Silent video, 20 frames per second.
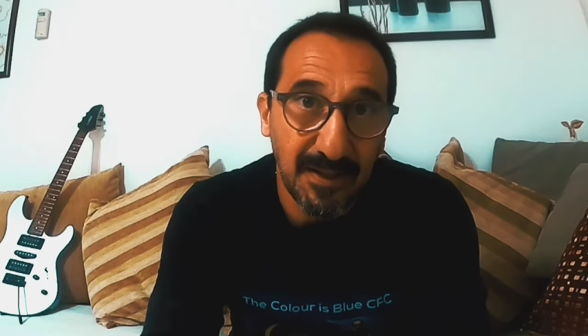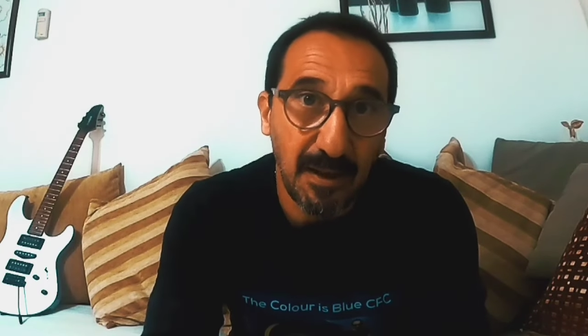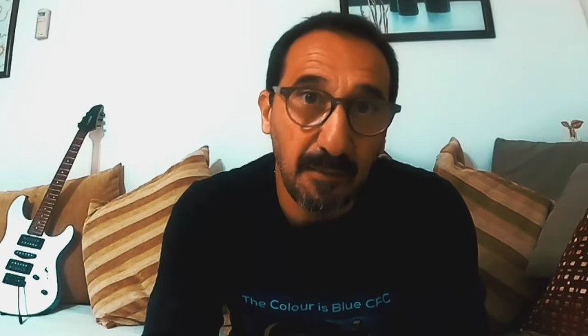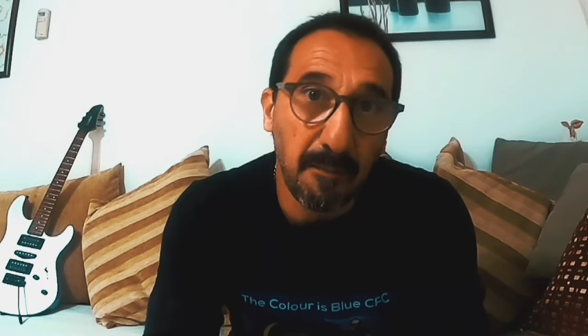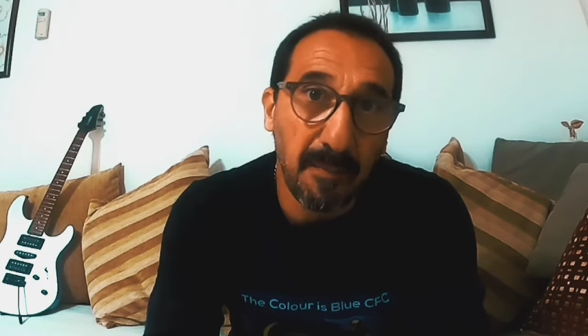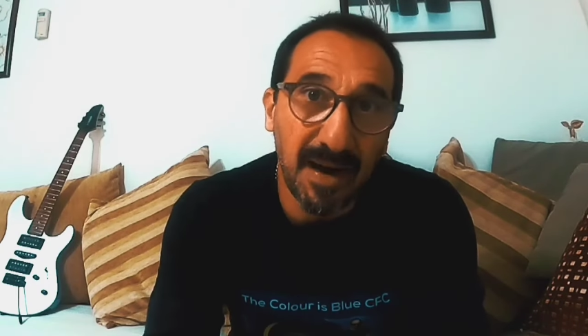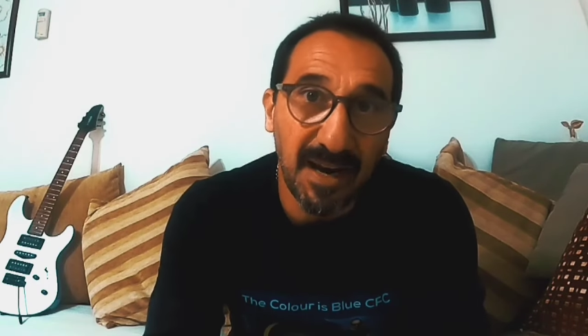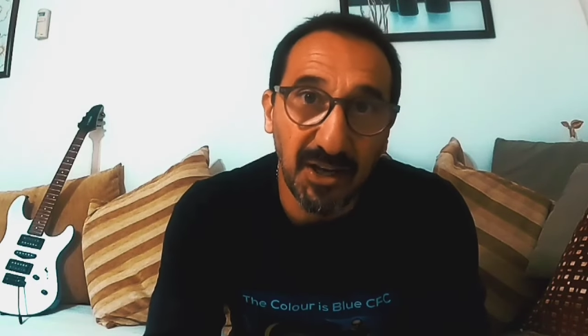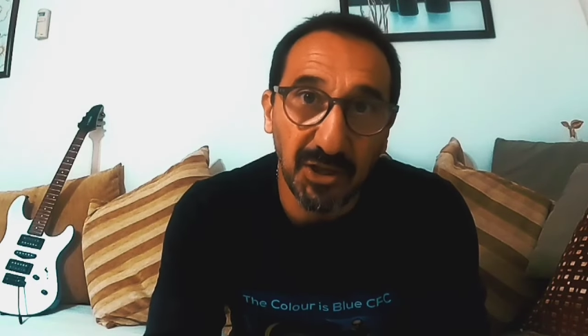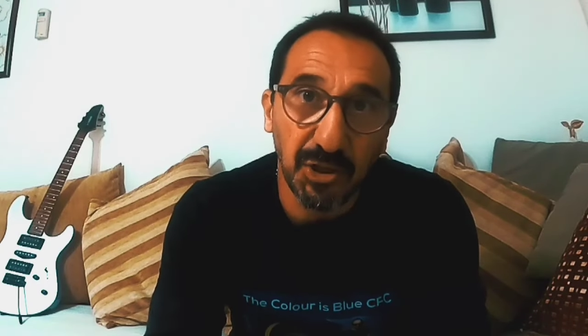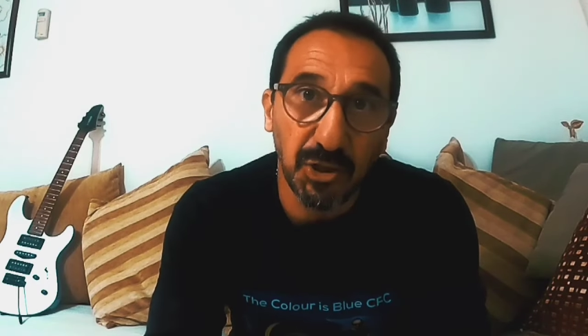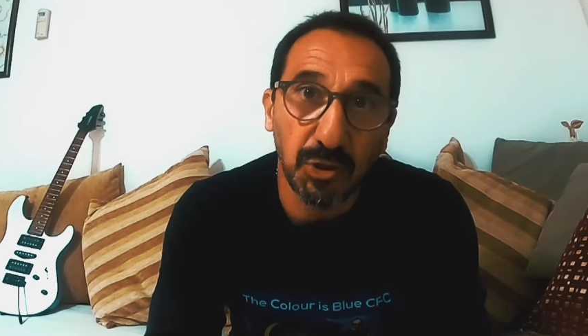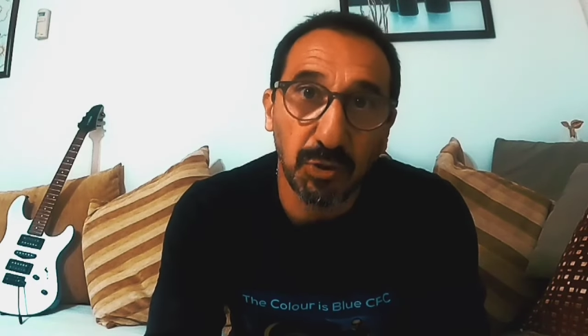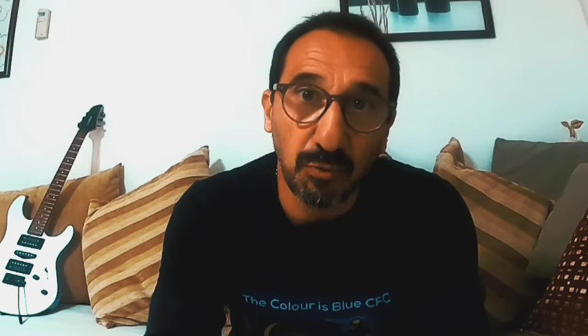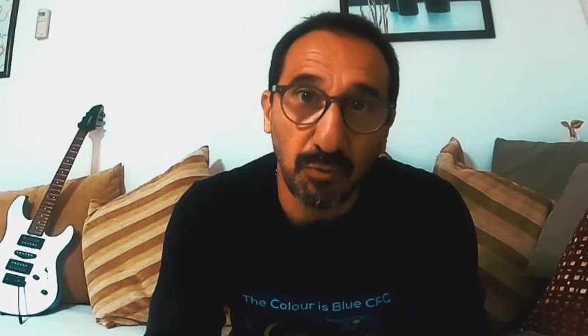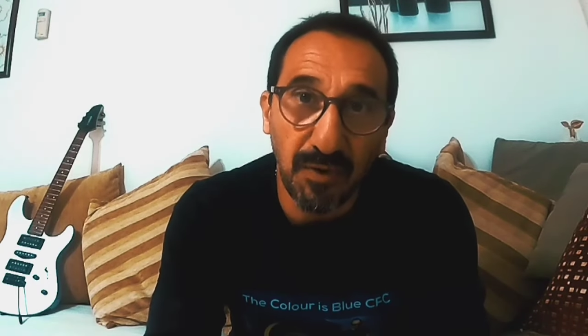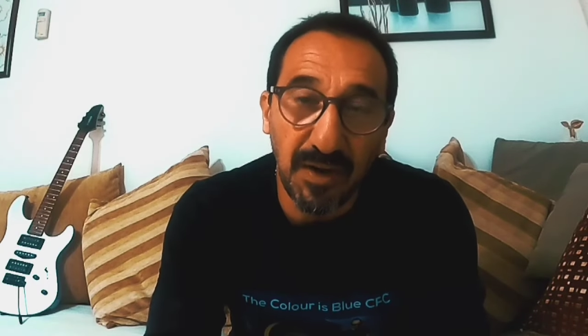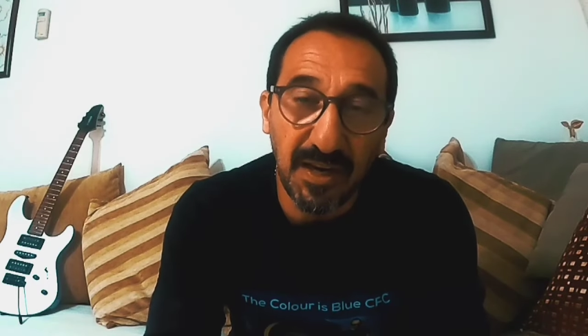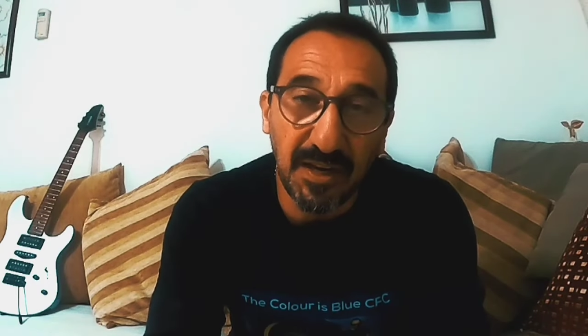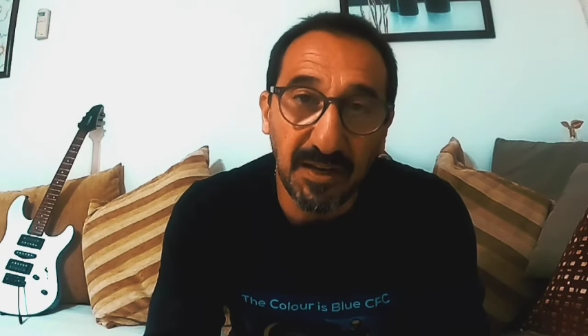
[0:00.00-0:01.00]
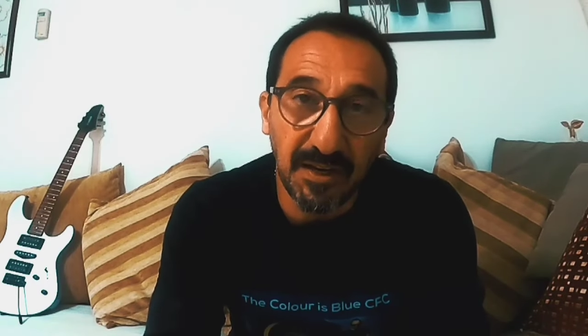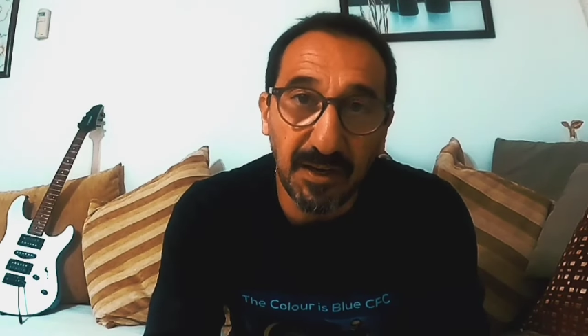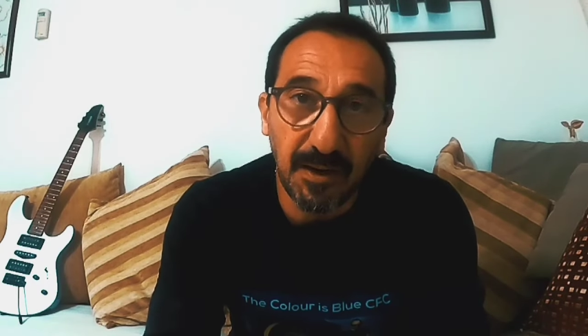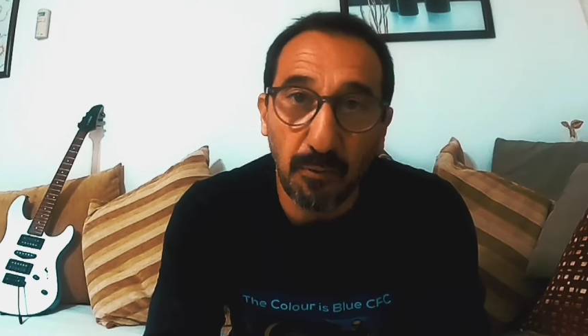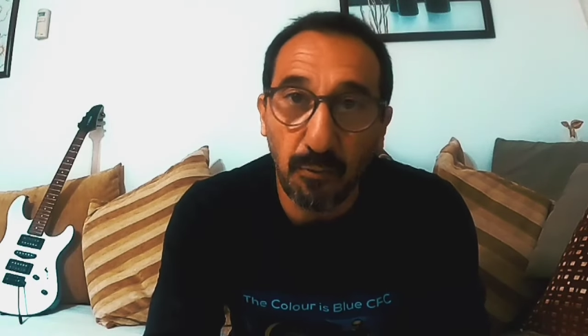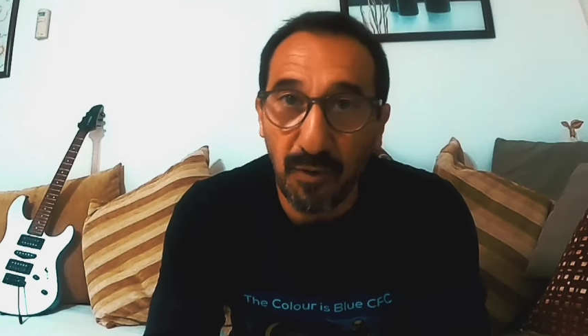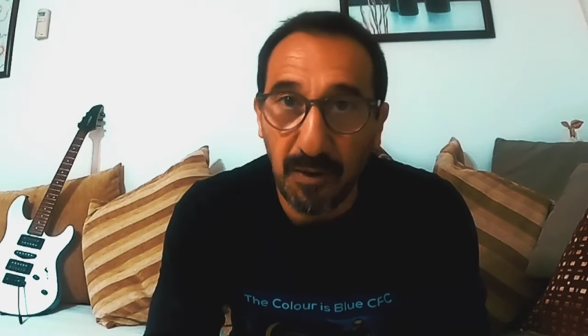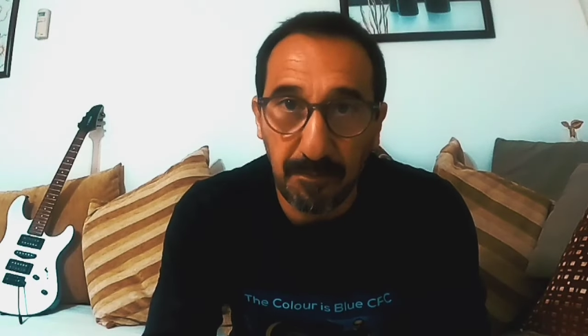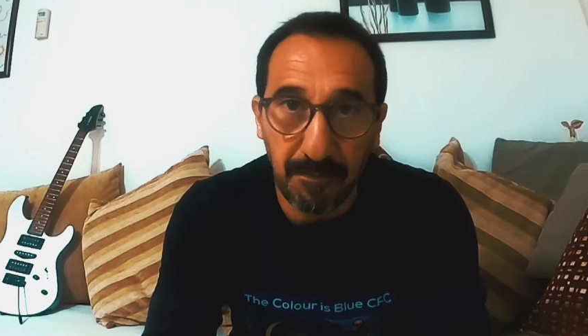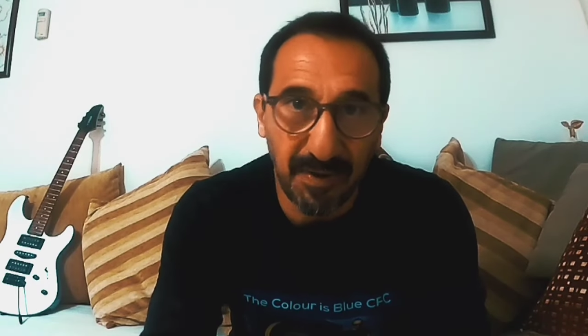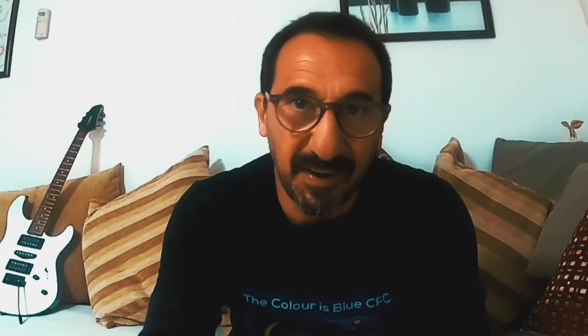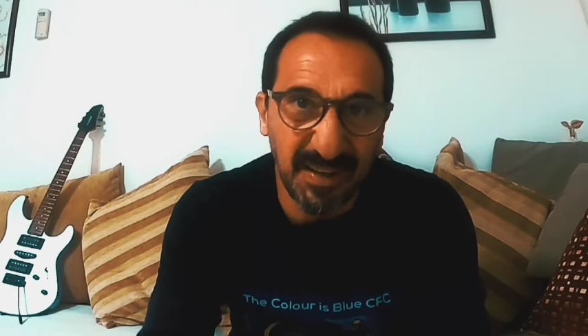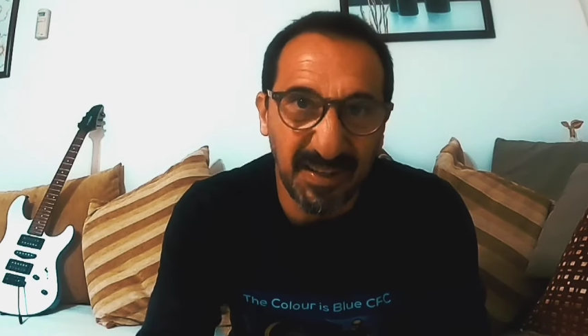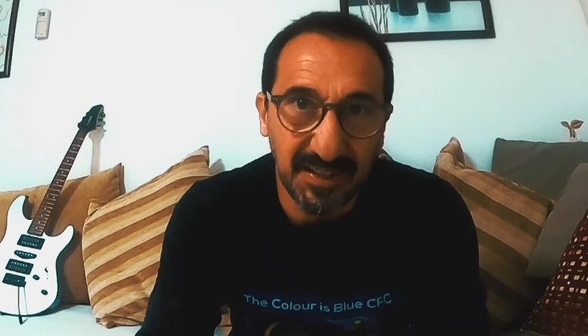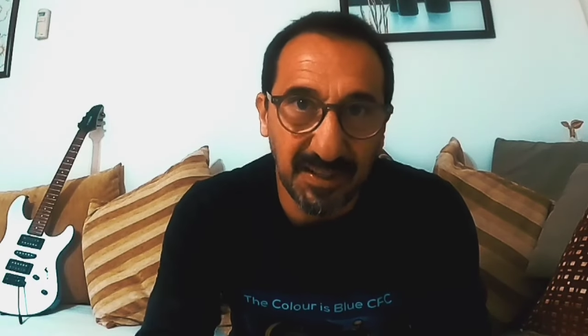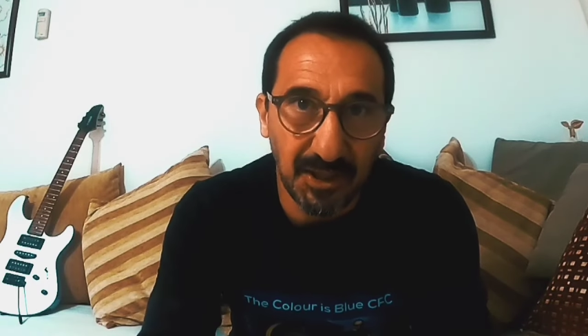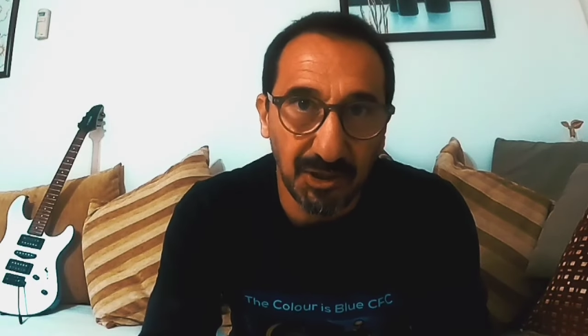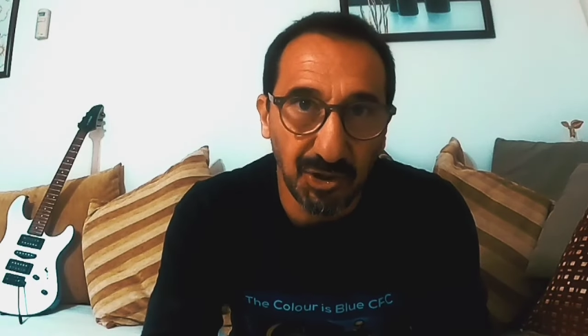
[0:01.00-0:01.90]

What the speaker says: managed to win with Paris